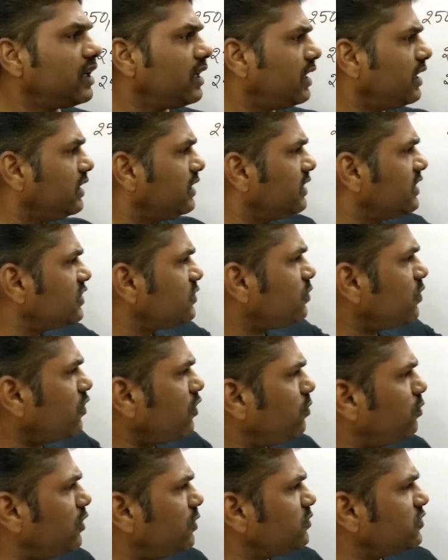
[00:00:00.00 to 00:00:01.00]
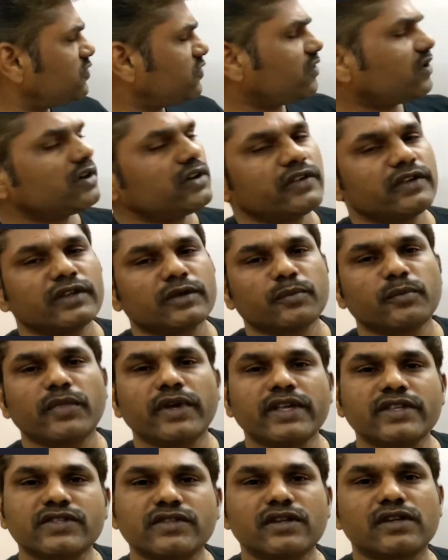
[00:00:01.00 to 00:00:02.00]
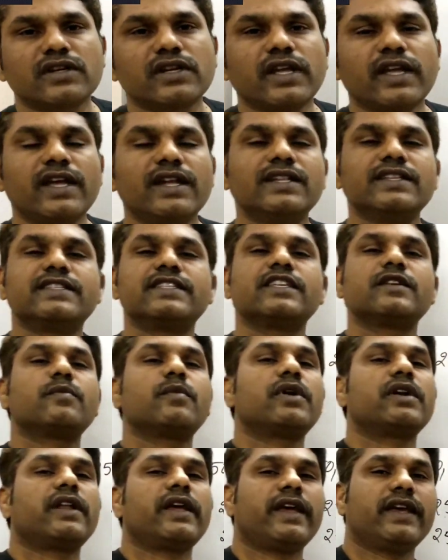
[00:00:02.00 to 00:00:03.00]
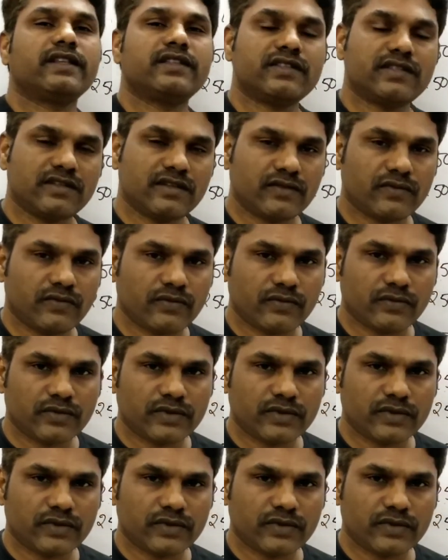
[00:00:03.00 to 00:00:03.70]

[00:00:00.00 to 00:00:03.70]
in this problem solving based on LCM and HCF.